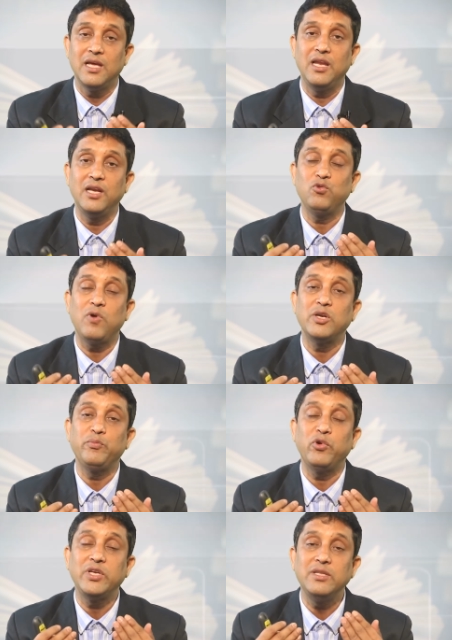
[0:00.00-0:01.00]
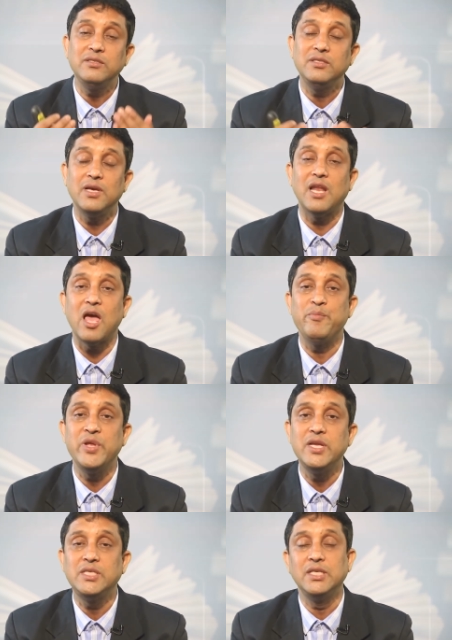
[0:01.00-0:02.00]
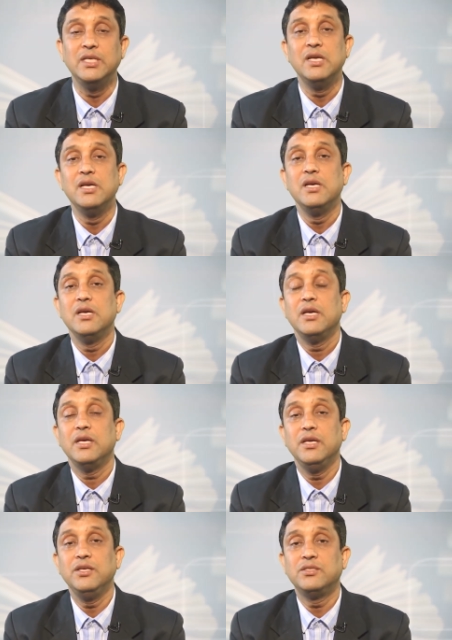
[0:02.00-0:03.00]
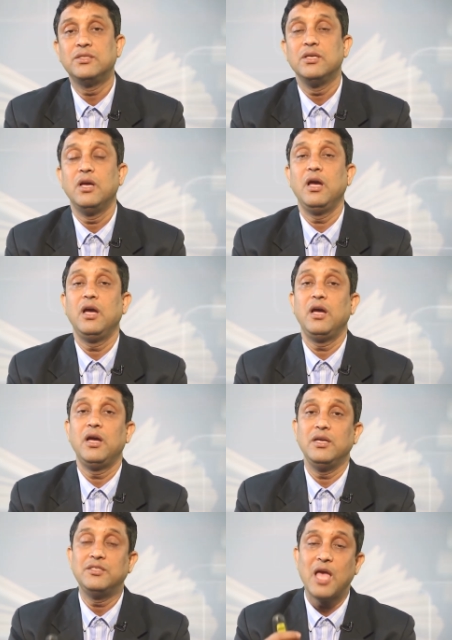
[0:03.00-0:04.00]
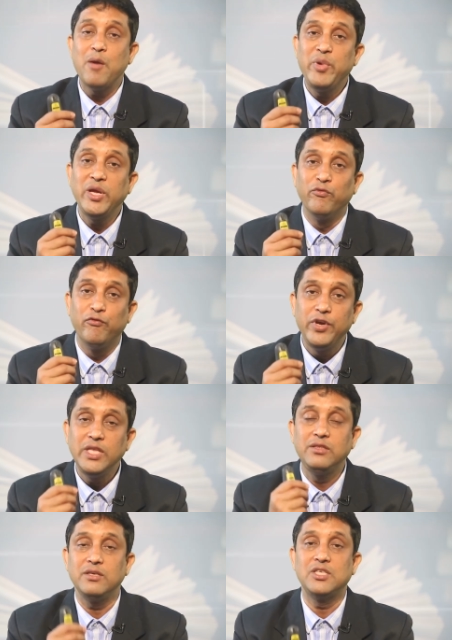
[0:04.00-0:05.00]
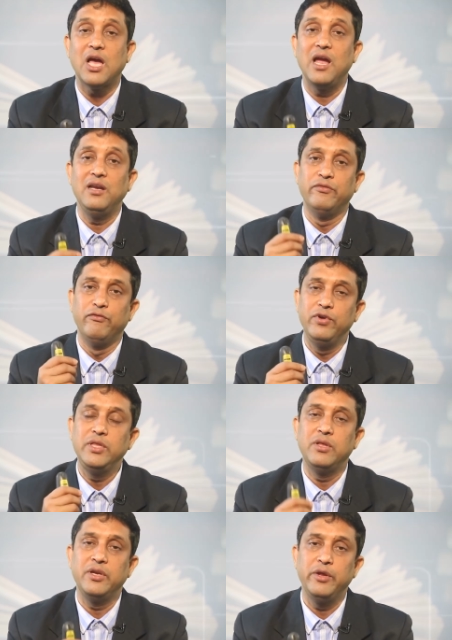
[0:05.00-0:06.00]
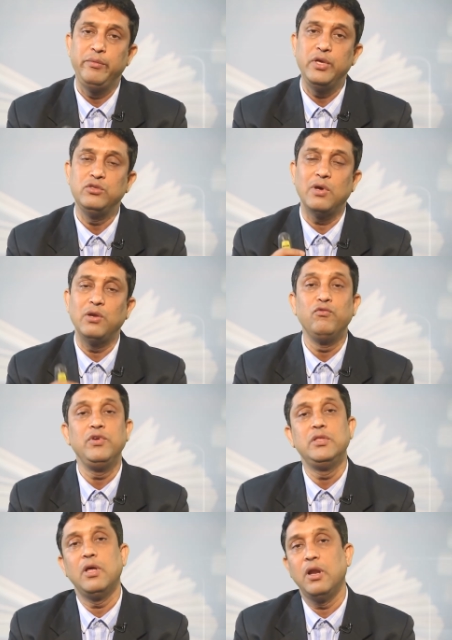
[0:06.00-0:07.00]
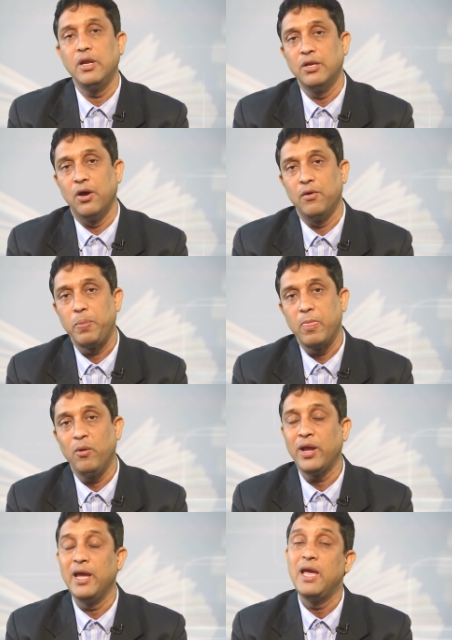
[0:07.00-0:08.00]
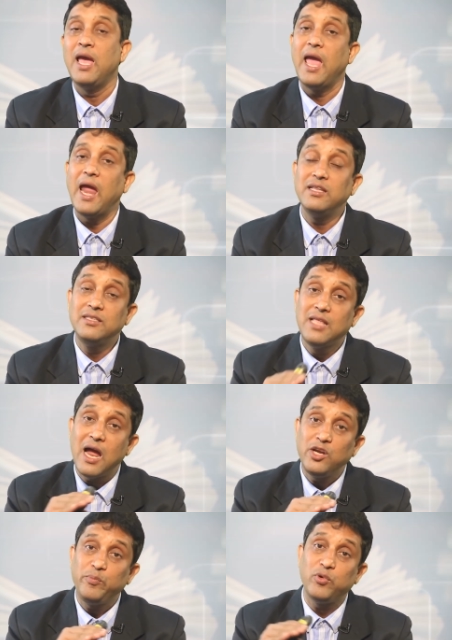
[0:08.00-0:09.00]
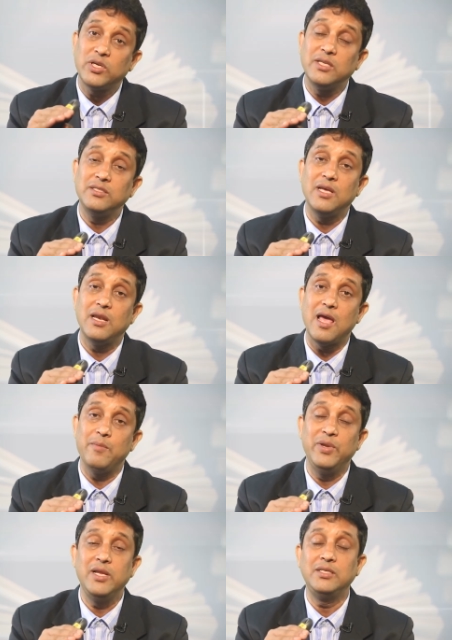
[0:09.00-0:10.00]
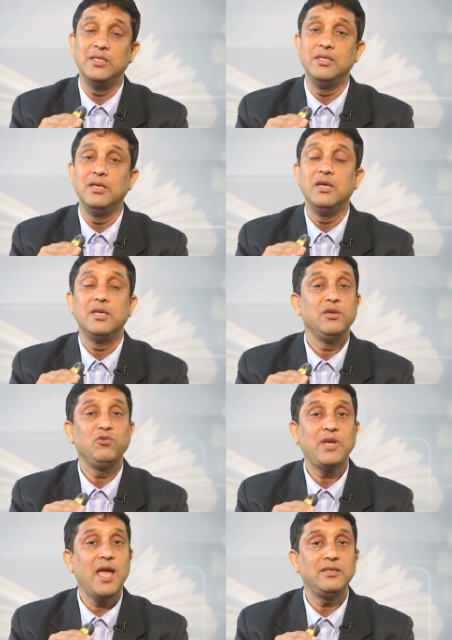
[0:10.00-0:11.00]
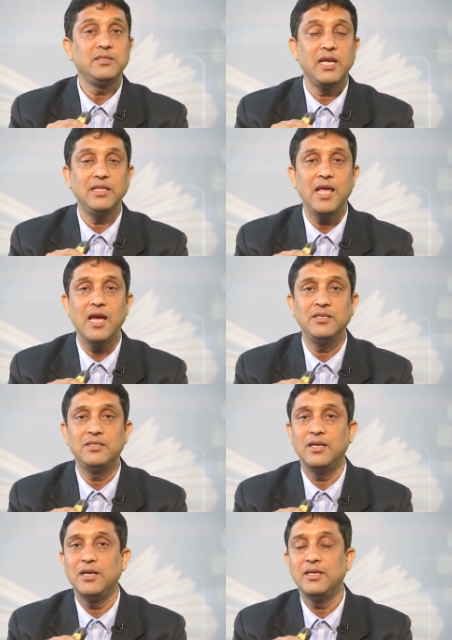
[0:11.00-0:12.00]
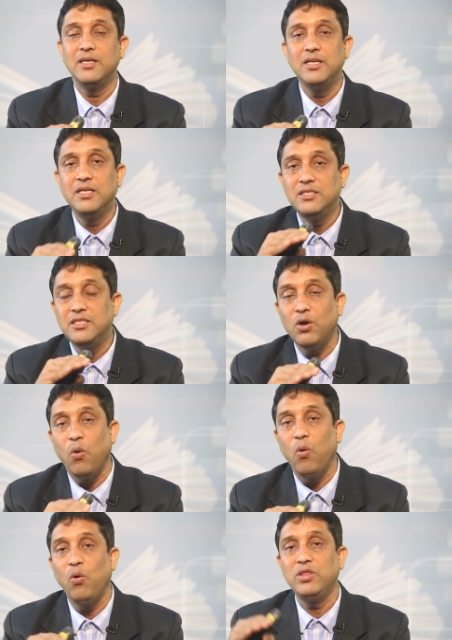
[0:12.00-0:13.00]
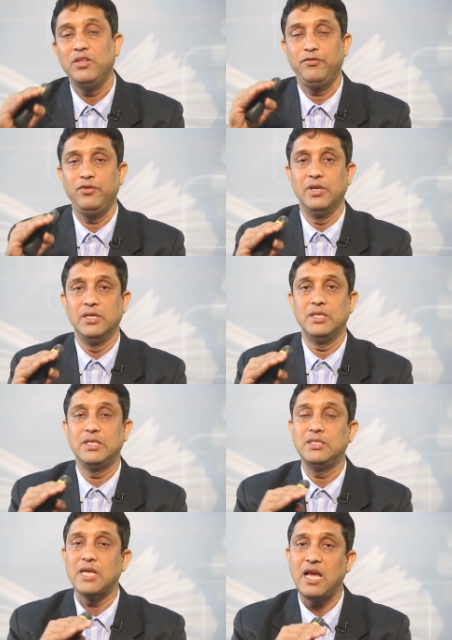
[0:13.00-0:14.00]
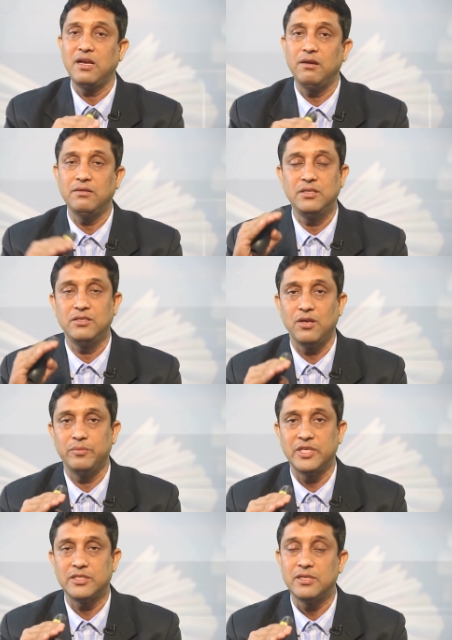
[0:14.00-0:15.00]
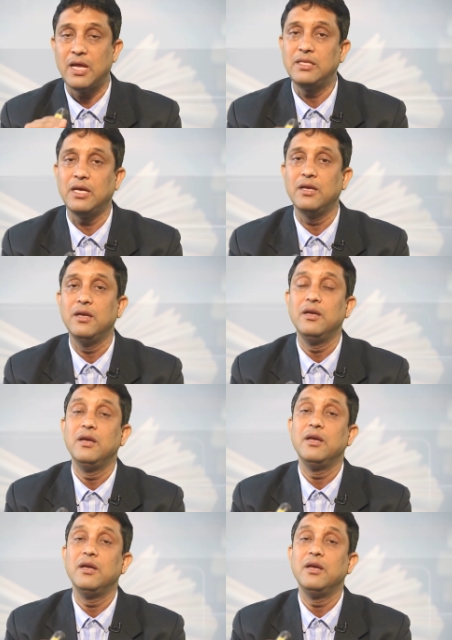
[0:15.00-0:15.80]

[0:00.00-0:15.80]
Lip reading: talent, what potential ability is having with the child, with the individual, with the learner. Okay. And that potential ability, you can't say that it is in all the field, it is across the subjects. Rather,